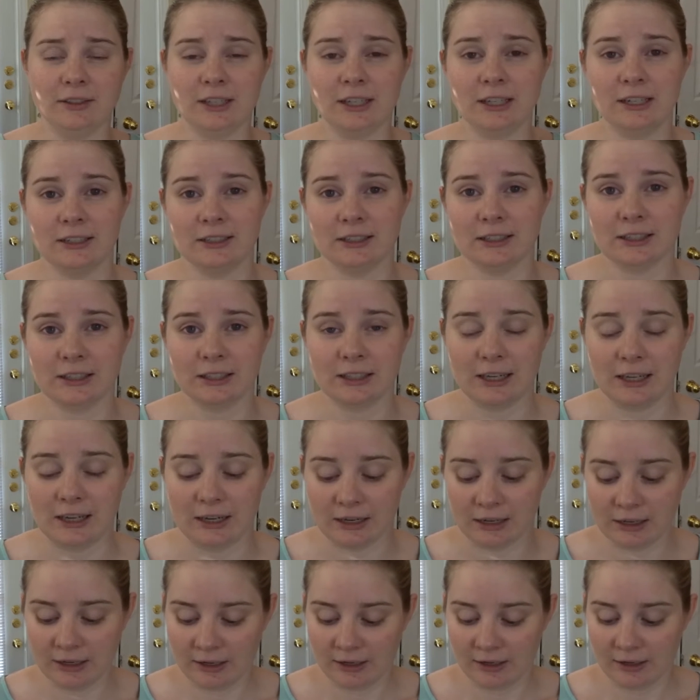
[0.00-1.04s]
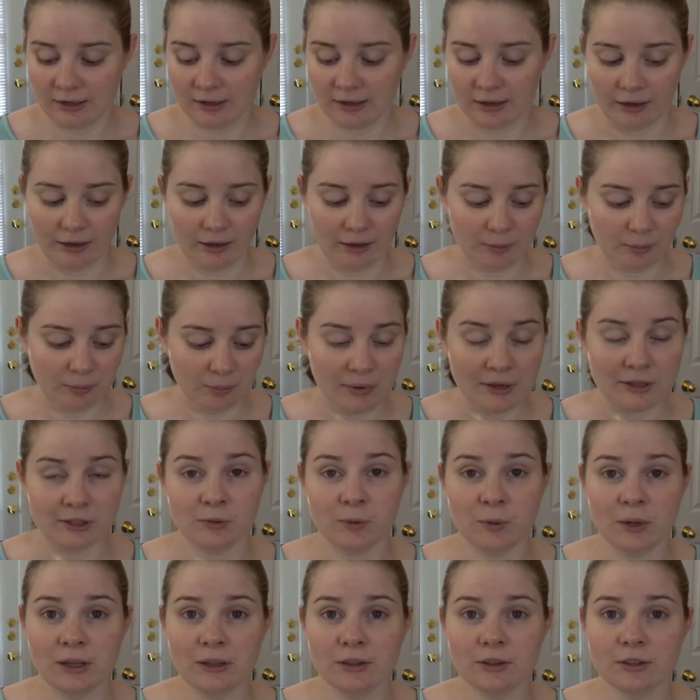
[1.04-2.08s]
tediously um, mess
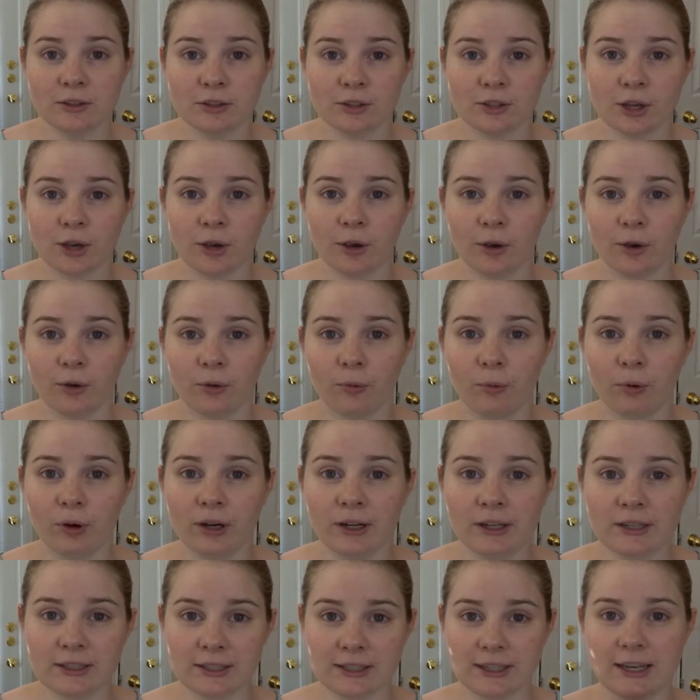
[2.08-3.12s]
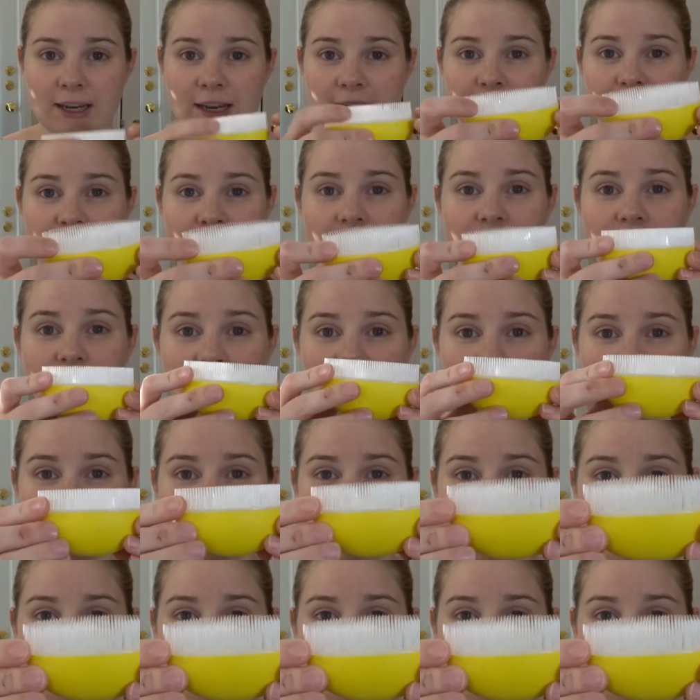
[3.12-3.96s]
with. So we're going to see if this little thing